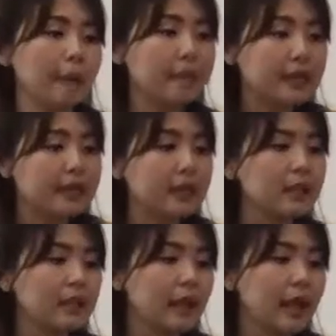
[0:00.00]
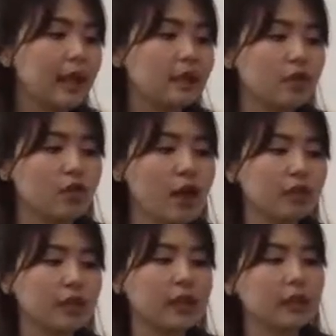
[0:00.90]
pieces, okay,
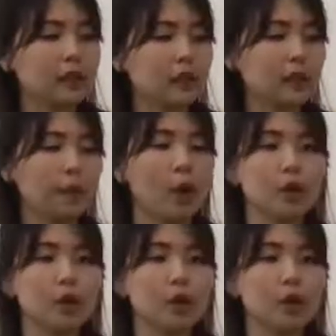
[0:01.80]
surrounding the pot.